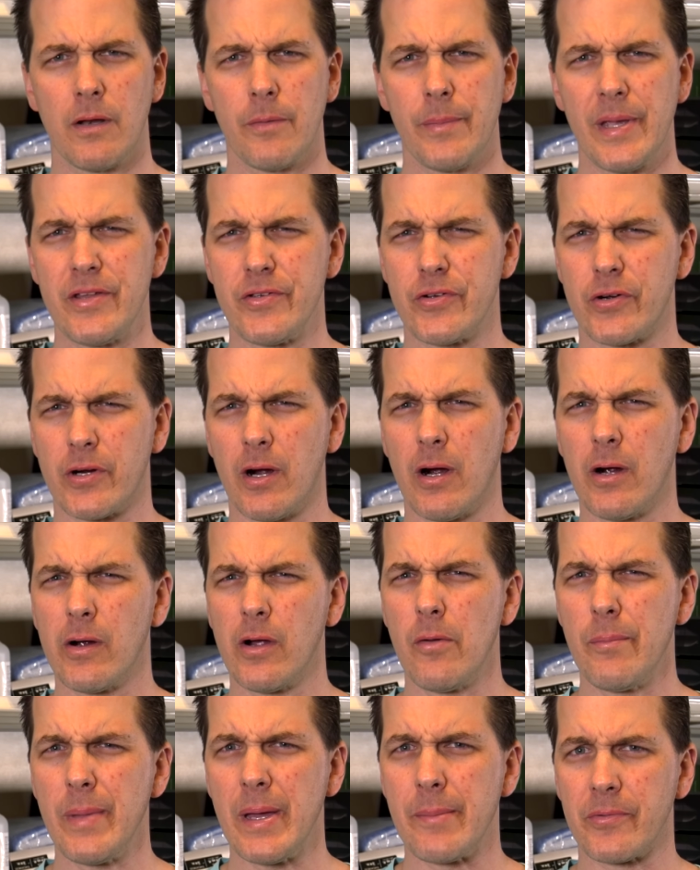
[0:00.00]
Automate your
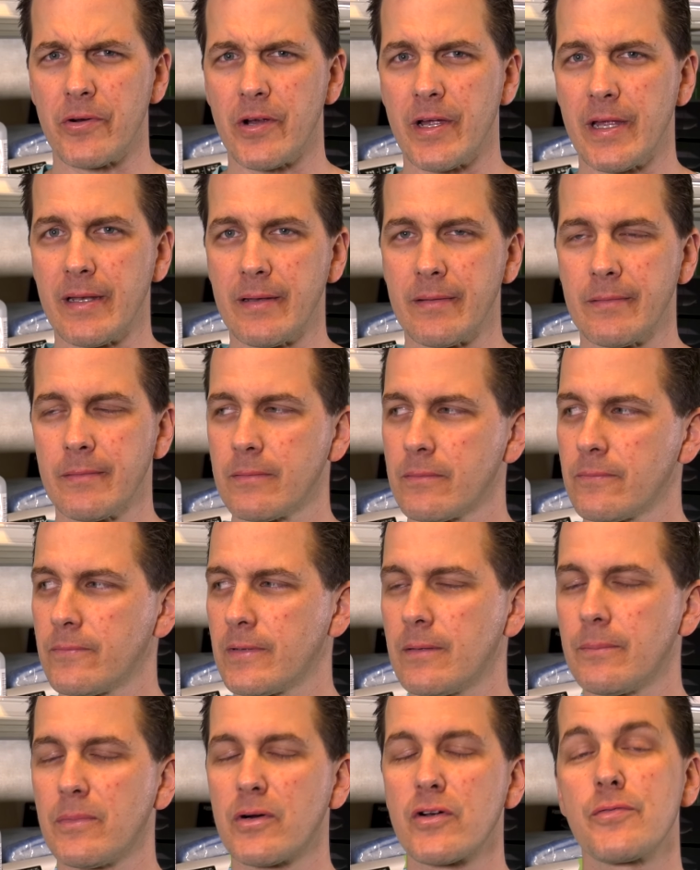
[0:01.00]
RO membrane.
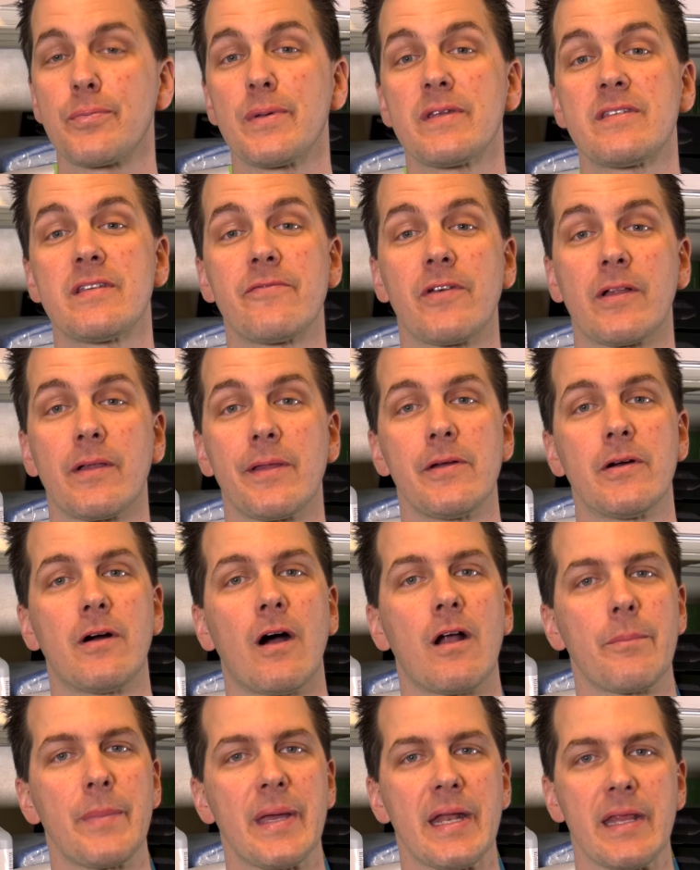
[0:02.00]
Well, more specifically, you're
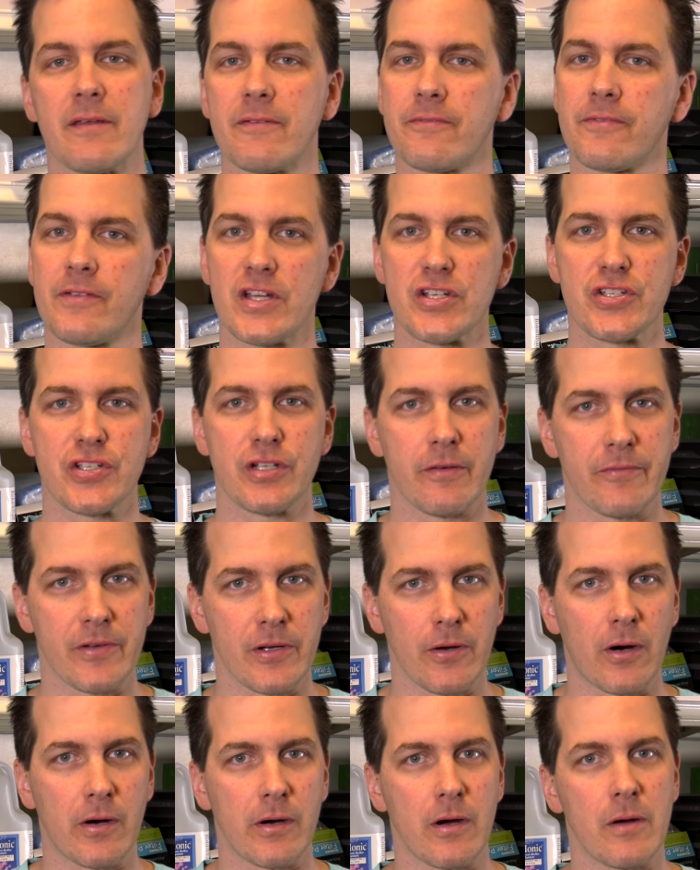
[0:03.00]
automating the flushing of
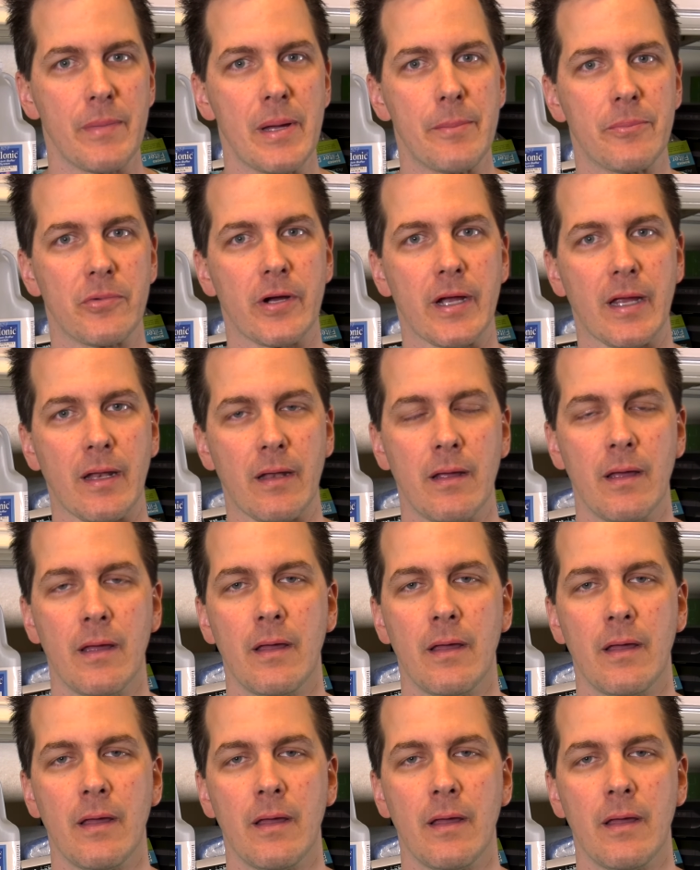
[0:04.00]
your RO membrane.